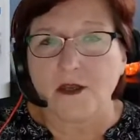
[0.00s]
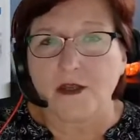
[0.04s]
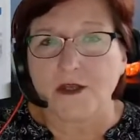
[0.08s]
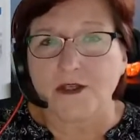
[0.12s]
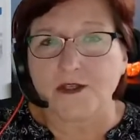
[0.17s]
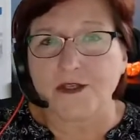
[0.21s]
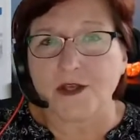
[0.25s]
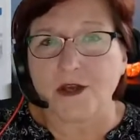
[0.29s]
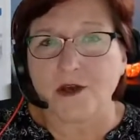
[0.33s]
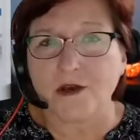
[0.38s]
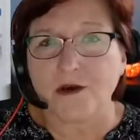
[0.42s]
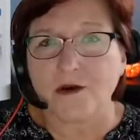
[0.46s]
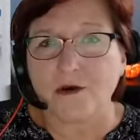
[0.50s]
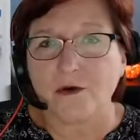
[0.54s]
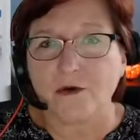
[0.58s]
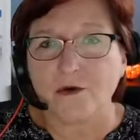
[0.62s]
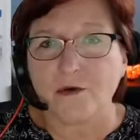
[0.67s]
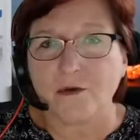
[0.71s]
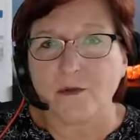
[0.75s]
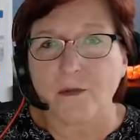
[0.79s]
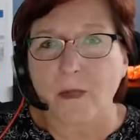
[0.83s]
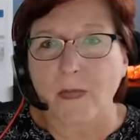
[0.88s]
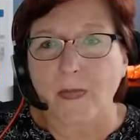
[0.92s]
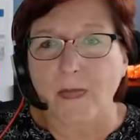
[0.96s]

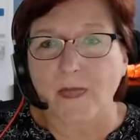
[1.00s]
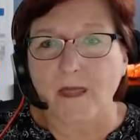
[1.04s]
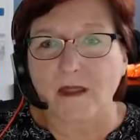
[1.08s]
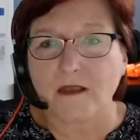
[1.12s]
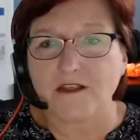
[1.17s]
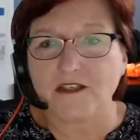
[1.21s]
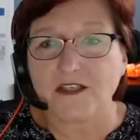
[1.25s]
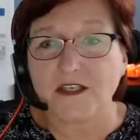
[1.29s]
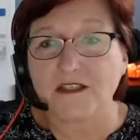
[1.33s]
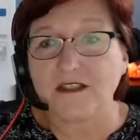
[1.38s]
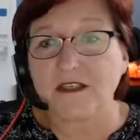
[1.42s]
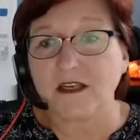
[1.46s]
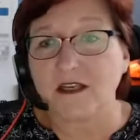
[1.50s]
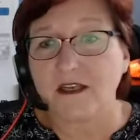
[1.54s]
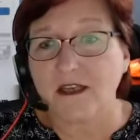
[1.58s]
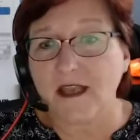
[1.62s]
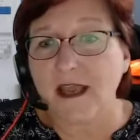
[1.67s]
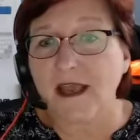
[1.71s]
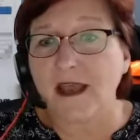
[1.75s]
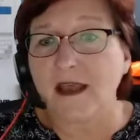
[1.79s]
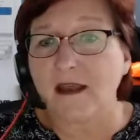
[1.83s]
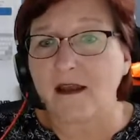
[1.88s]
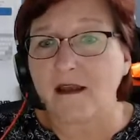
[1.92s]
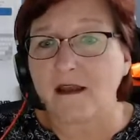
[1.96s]
So she said,
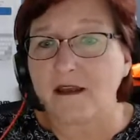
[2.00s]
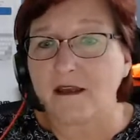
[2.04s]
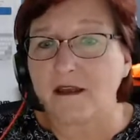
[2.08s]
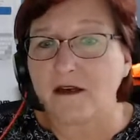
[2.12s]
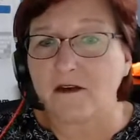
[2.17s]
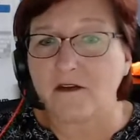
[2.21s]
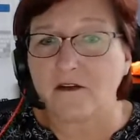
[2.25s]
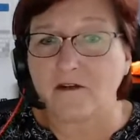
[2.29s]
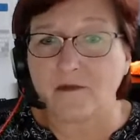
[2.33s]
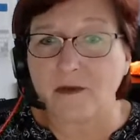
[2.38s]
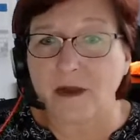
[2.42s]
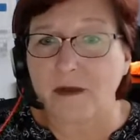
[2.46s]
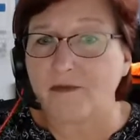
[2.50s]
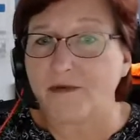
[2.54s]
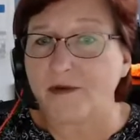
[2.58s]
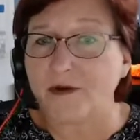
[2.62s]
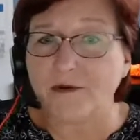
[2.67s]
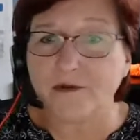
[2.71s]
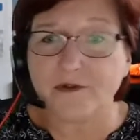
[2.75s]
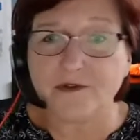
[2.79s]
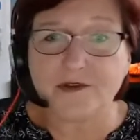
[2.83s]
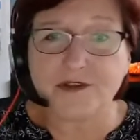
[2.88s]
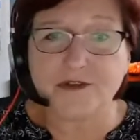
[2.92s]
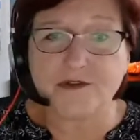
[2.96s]
yeah, if my
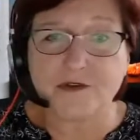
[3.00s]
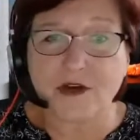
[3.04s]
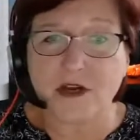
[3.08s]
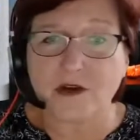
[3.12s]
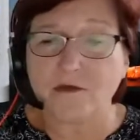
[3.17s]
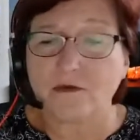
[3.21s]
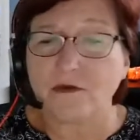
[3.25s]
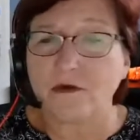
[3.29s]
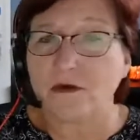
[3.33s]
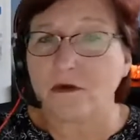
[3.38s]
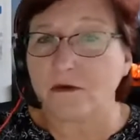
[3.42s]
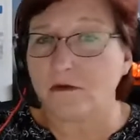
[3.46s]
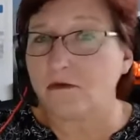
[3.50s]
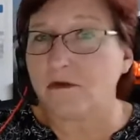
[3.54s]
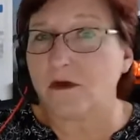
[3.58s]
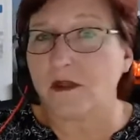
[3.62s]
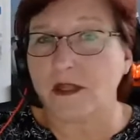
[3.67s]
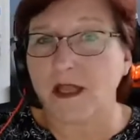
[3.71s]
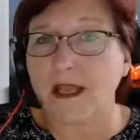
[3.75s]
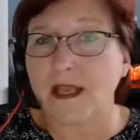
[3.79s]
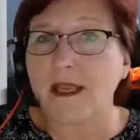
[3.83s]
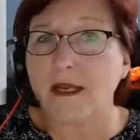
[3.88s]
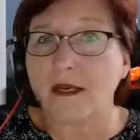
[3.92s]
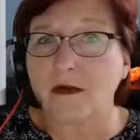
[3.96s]
produce truck were
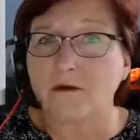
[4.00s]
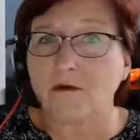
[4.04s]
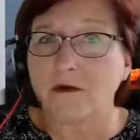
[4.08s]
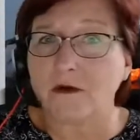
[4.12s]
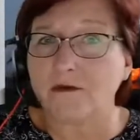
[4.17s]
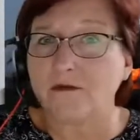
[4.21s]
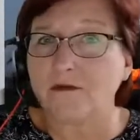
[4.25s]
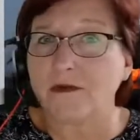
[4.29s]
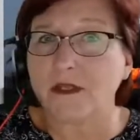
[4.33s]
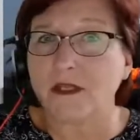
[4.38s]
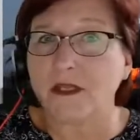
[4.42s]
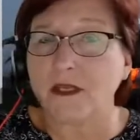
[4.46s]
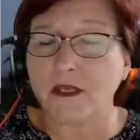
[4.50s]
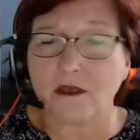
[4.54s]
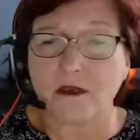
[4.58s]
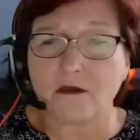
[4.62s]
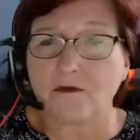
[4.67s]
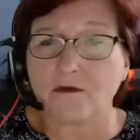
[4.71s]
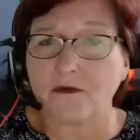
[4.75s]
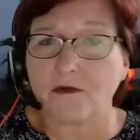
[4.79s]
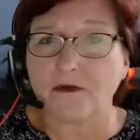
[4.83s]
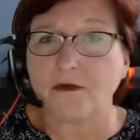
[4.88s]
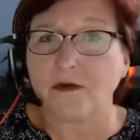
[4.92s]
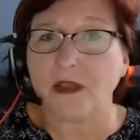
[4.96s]
late, it would really
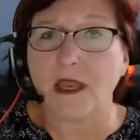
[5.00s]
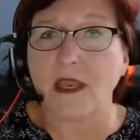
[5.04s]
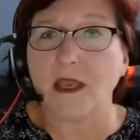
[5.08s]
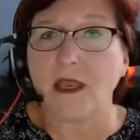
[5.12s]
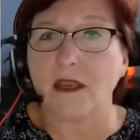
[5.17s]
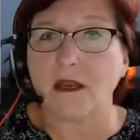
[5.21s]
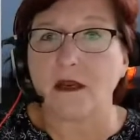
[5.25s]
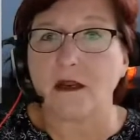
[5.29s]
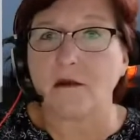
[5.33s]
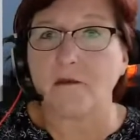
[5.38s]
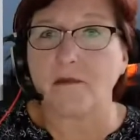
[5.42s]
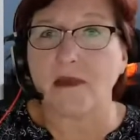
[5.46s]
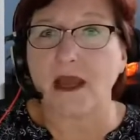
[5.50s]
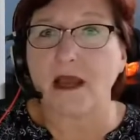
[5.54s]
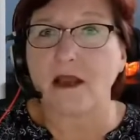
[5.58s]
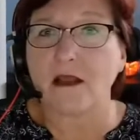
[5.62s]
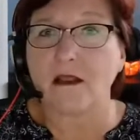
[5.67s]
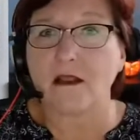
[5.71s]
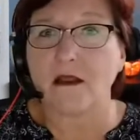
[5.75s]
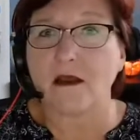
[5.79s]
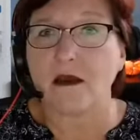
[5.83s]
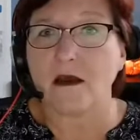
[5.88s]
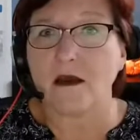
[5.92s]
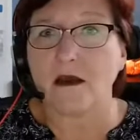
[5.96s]
create a
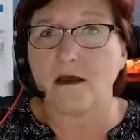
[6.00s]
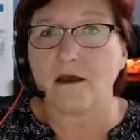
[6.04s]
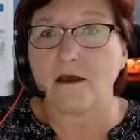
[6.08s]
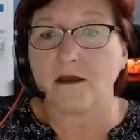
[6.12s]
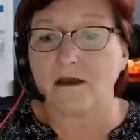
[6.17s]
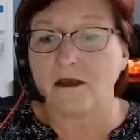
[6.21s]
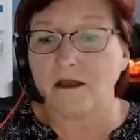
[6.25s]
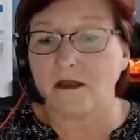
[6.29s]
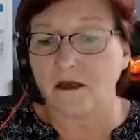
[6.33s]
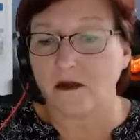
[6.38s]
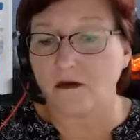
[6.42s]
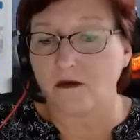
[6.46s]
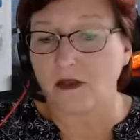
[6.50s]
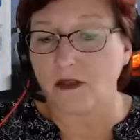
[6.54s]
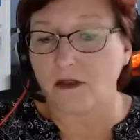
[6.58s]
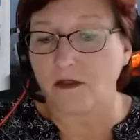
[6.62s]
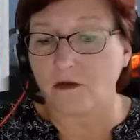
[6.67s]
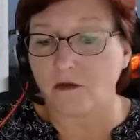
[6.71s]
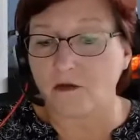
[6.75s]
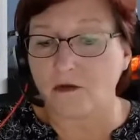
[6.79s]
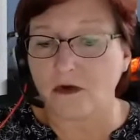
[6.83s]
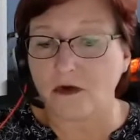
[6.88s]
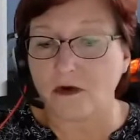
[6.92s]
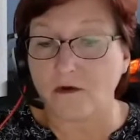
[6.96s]
backlog, in
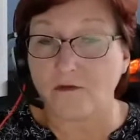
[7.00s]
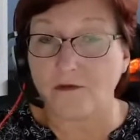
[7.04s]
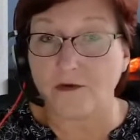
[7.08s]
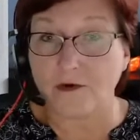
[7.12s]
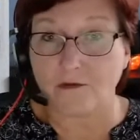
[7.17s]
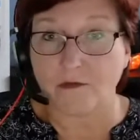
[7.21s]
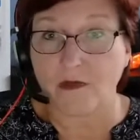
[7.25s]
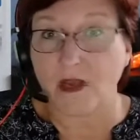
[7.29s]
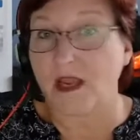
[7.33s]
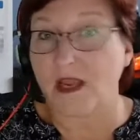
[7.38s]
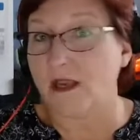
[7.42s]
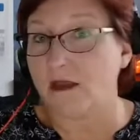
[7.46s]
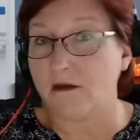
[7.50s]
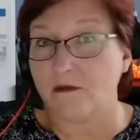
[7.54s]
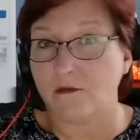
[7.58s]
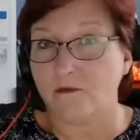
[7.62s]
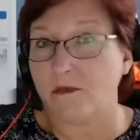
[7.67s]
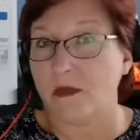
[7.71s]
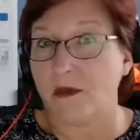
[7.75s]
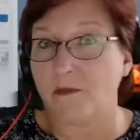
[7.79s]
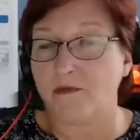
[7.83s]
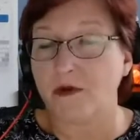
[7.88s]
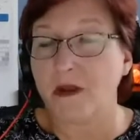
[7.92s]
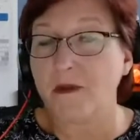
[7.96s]
the work for my
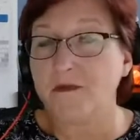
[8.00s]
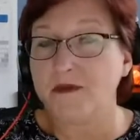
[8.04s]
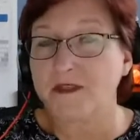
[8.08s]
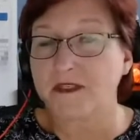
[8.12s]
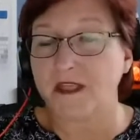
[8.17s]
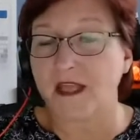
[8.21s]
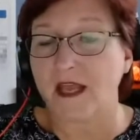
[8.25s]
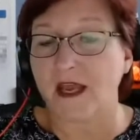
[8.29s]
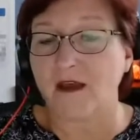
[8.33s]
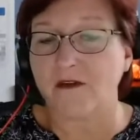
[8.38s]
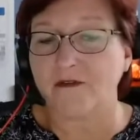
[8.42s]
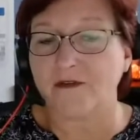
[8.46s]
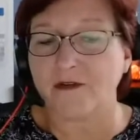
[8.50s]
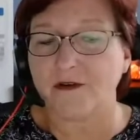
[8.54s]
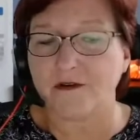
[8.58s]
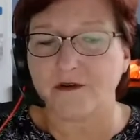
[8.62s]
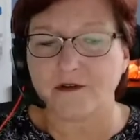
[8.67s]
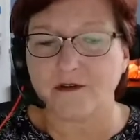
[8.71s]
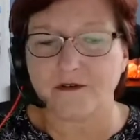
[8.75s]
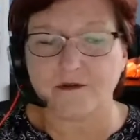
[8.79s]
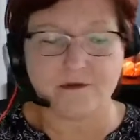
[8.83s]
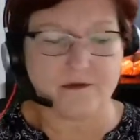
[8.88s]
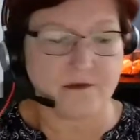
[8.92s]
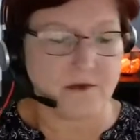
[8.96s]
prep staff,
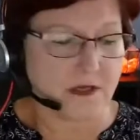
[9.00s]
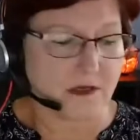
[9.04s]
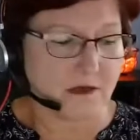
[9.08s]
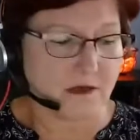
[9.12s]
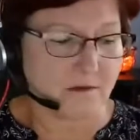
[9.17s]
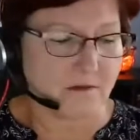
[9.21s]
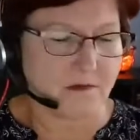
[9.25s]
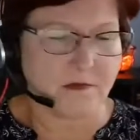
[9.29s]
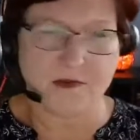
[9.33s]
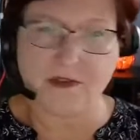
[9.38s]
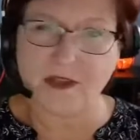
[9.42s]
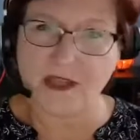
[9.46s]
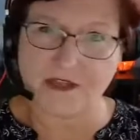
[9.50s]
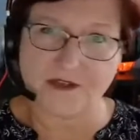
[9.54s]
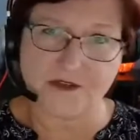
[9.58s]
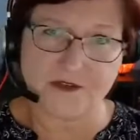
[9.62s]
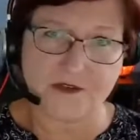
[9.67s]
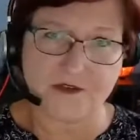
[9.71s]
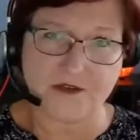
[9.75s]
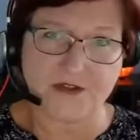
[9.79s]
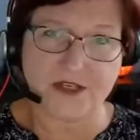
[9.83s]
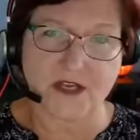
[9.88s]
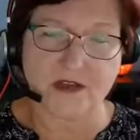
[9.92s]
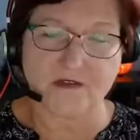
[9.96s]
were they
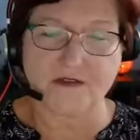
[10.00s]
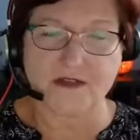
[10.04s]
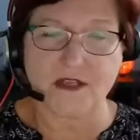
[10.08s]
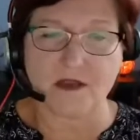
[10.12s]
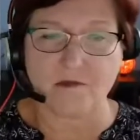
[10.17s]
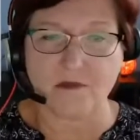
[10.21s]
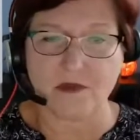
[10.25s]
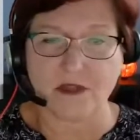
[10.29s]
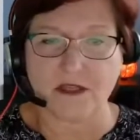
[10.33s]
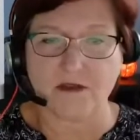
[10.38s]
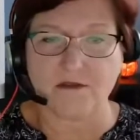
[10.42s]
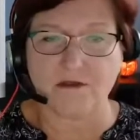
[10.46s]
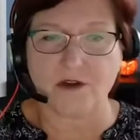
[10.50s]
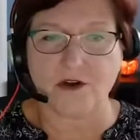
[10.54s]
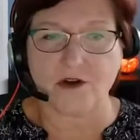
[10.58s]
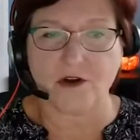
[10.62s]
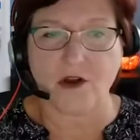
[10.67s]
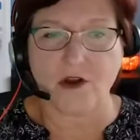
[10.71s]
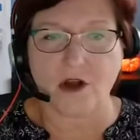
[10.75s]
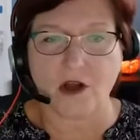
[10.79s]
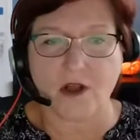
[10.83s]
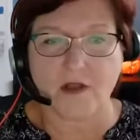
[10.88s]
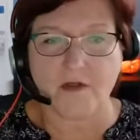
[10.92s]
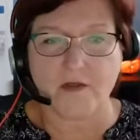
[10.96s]
sous chefs, I believe they're
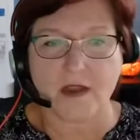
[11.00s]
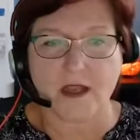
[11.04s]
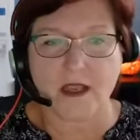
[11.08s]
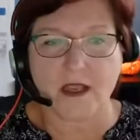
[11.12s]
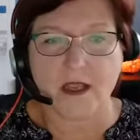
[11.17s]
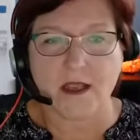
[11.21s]
called.